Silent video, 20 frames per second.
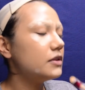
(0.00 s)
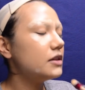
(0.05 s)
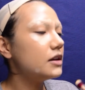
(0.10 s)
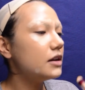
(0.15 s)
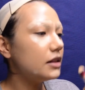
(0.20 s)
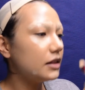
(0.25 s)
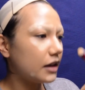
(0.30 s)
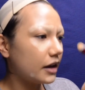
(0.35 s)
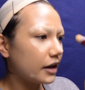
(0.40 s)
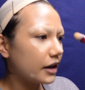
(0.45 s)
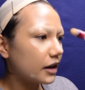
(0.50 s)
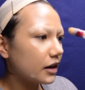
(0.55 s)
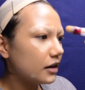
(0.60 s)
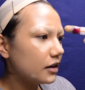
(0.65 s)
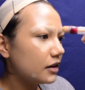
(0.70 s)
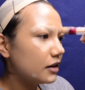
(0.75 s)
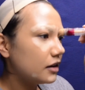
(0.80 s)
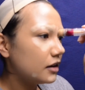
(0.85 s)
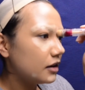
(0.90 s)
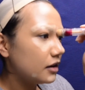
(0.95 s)
a little line
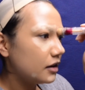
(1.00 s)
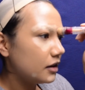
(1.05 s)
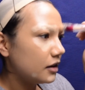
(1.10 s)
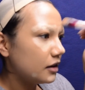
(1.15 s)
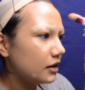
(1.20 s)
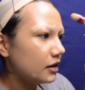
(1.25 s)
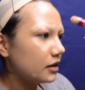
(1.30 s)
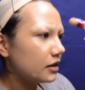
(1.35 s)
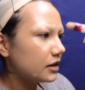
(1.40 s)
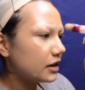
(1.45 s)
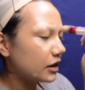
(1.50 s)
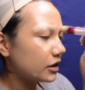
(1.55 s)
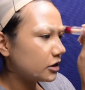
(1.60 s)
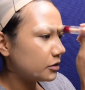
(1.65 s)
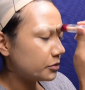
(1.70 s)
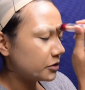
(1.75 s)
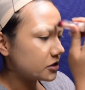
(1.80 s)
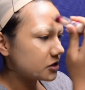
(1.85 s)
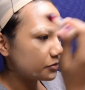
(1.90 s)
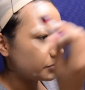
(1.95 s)
down the
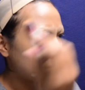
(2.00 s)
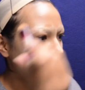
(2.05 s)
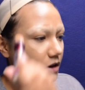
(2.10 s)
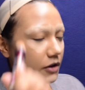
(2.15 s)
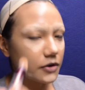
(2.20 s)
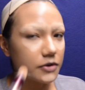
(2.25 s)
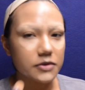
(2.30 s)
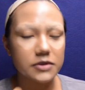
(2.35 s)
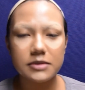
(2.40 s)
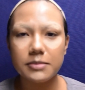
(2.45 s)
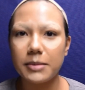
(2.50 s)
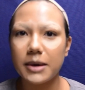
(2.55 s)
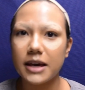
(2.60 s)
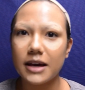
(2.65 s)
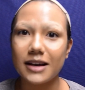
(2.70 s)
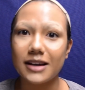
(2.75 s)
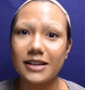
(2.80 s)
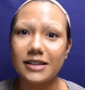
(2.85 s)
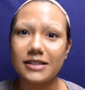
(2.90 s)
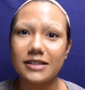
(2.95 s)
bridge of my nose
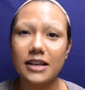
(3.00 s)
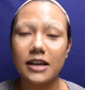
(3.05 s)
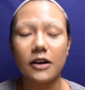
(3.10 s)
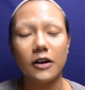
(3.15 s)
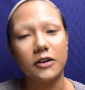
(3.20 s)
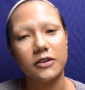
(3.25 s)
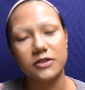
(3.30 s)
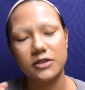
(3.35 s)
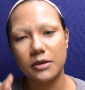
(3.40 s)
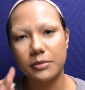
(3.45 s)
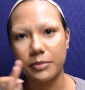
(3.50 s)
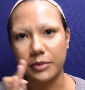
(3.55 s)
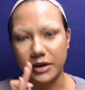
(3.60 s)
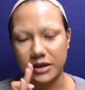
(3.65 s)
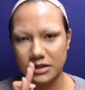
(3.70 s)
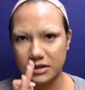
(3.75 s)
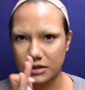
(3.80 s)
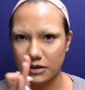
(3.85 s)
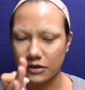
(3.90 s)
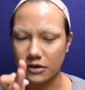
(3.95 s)
because it also
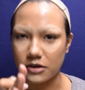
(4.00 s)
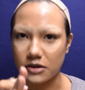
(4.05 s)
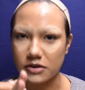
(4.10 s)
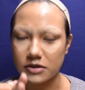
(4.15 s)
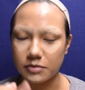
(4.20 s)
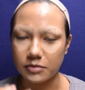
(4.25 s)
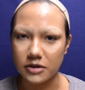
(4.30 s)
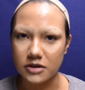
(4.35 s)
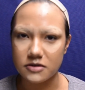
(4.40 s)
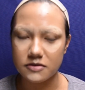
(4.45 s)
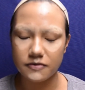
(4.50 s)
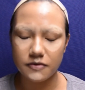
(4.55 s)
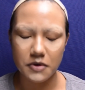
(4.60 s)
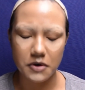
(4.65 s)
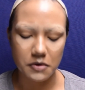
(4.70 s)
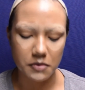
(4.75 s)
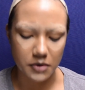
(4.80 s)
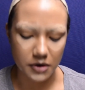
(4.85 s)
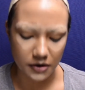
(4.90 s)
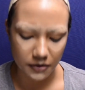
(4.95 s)
brings your nose bridge
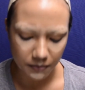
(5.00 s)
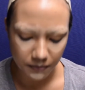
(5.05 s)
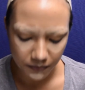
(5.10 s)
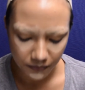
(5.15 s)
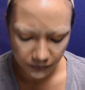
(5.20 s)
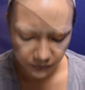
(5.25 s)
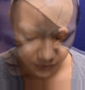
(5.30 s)
forwards.